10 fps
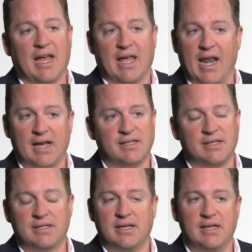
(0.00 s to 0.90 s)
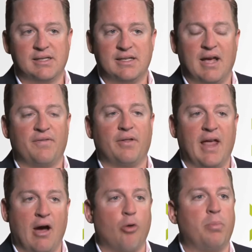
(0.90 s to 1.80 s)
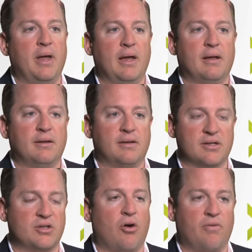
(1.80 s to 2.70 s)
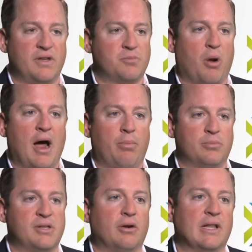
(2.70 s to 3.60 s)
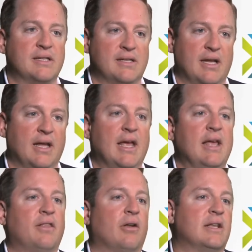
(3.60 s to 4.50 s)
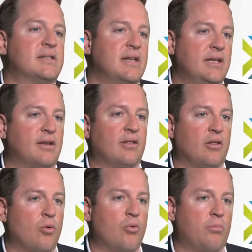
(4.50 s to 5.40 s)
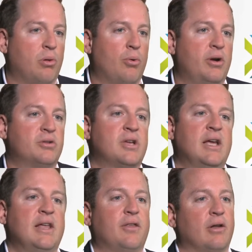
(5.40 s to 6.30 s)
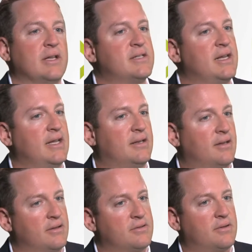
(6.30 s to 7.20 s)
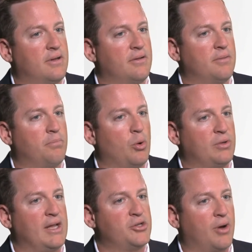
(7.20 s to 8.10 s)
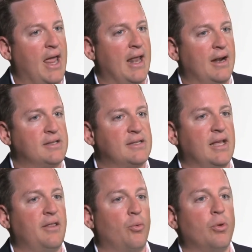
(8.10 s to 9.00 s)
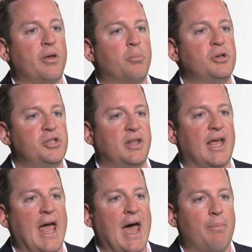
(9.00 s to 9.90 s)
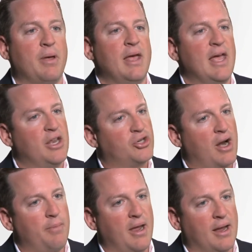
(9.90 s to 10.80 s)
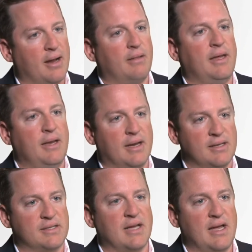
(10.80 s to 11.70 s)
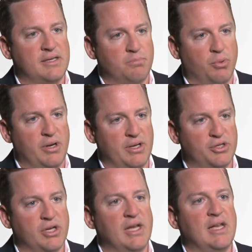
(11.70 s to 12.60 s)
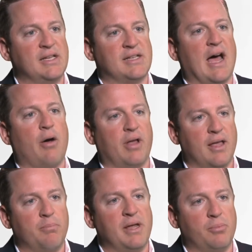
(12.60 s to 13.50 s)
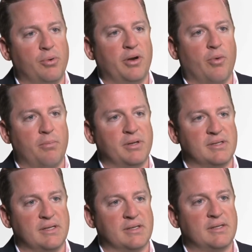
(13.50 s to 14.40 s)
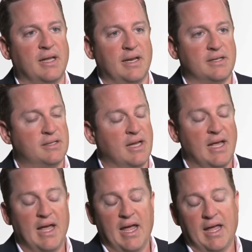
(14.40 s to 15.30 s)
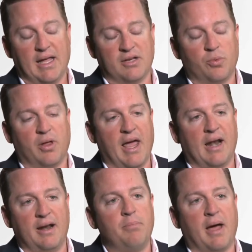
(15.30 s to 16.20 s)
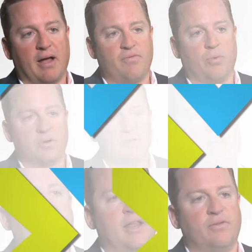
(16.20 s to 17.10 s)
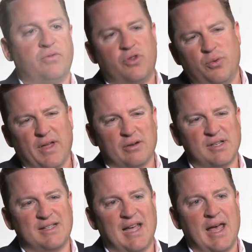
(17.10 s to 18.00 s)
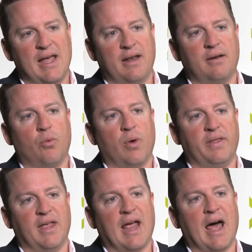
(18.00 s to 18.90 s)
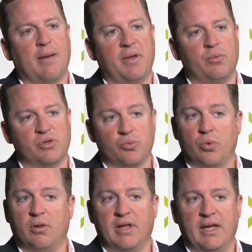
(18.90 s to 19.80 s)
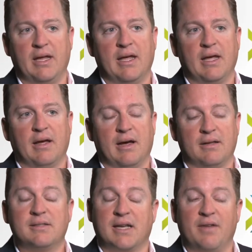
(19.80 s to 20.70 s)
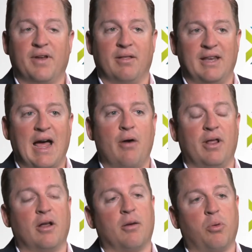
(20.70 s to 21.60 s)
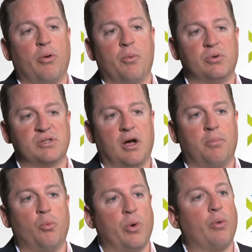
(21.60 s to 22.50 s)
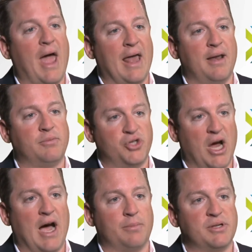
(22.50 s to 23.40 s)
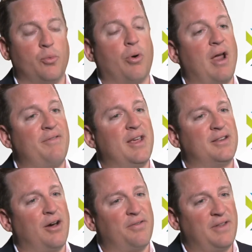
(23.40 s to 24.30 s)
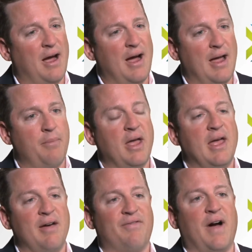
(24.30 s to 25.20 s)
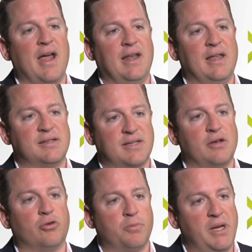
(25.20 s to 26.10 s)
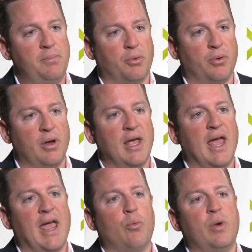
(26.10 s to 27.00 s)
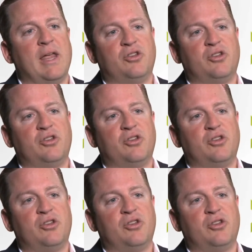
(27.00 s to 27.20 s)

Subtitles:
Kinexus is definitely helping to solve these problems. They're listening. They're listening to the local employers. They're listening to the potential candidates, and they're really bridging the gap and trying to make a clean, concise bridge as to how to get people into our business. And it's really had an impact for us. In 2010, when the economy was really significantly down and unemployment was up, we were adding jobs, and we were having a tough time finding skilled people. And we